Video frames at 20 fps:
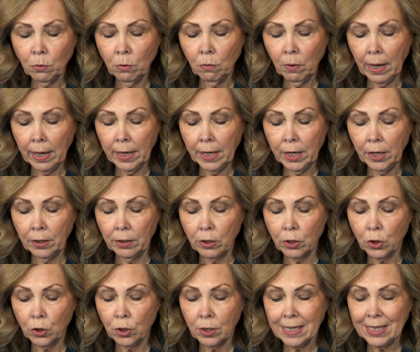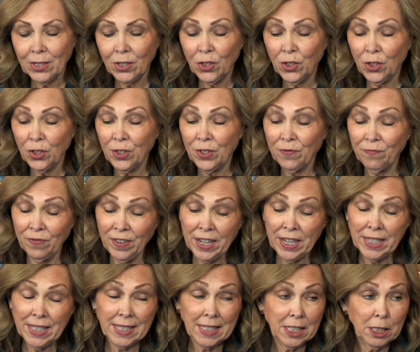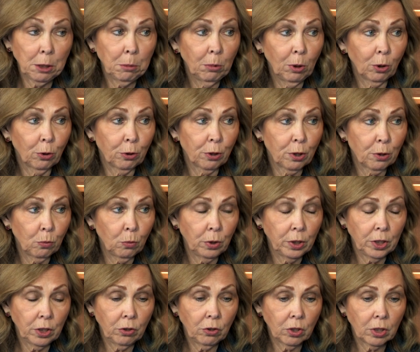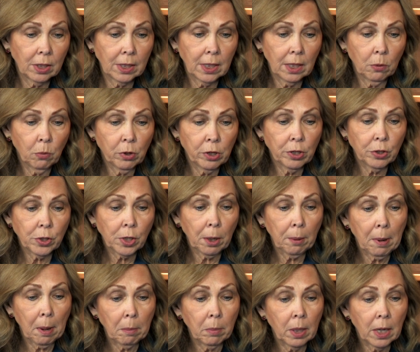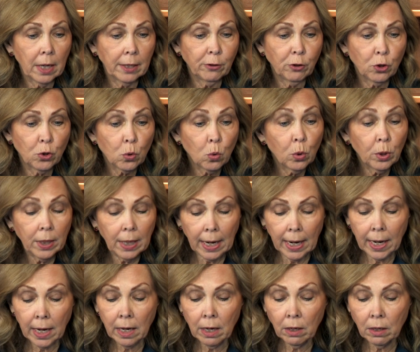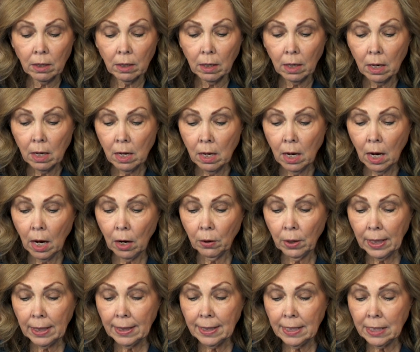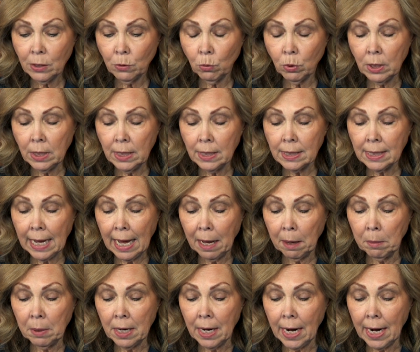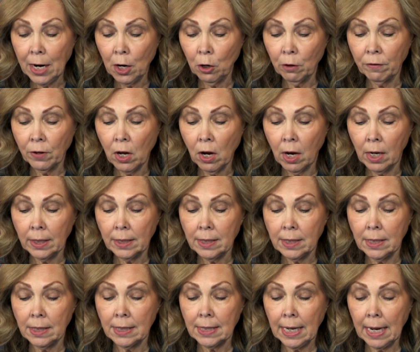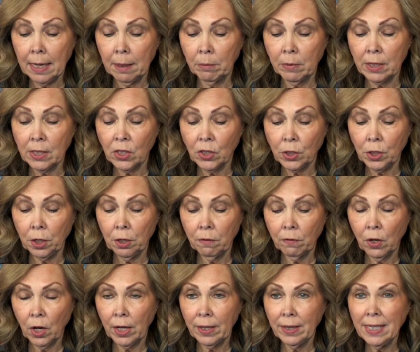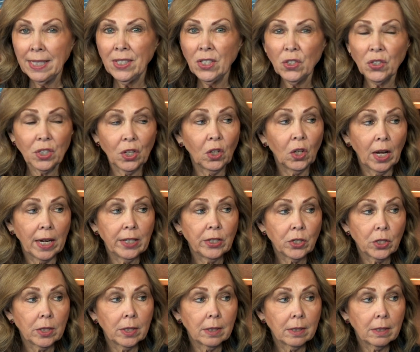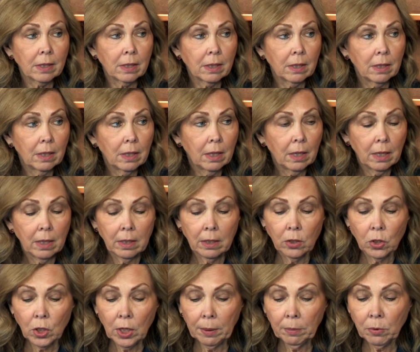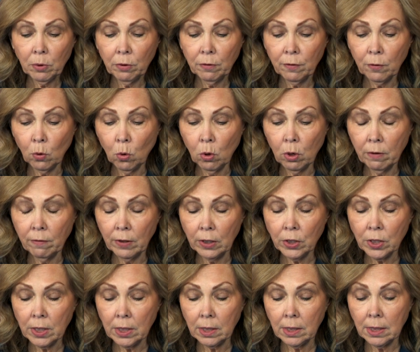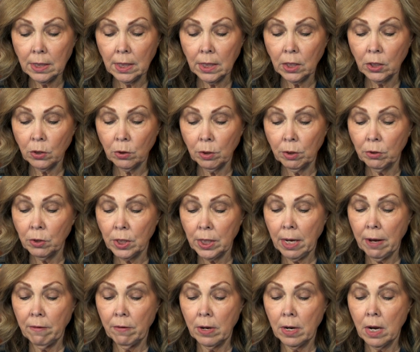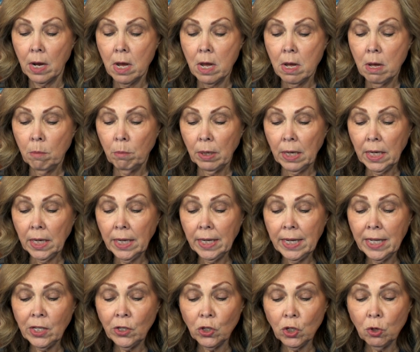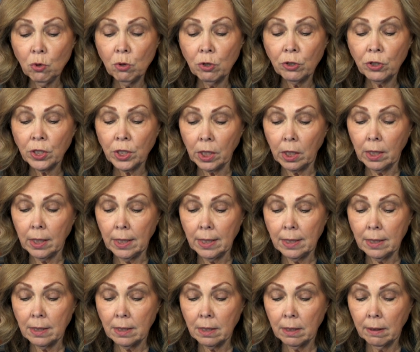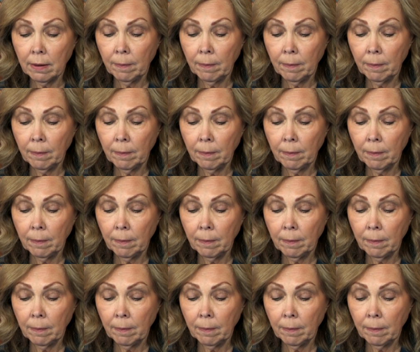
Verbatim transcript: one right here is very similar to the one you just okay. did, where you're talking about being a joint heir. Uh-huh Okay, this one is I'm an heir of God since I am the Son of God. This is Galatians right. chapter 4, verses 6 through 7. Because you are sons,